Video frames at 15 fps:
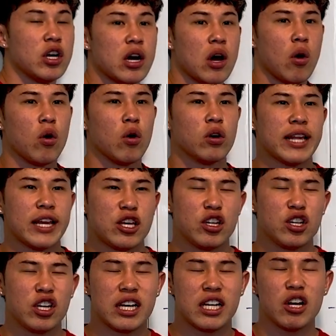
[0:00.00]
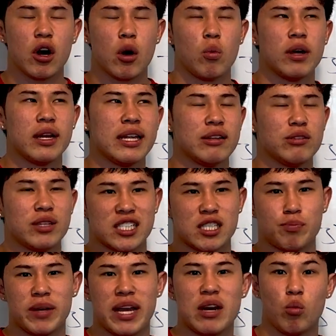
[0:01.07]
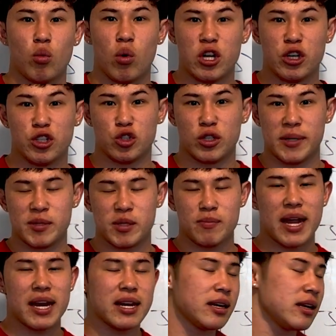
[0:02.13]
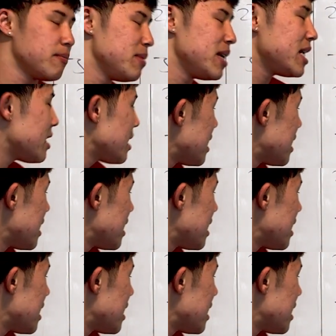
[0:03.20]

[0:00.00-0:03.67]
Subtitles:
or like you could click on one and explain what your dreams mean.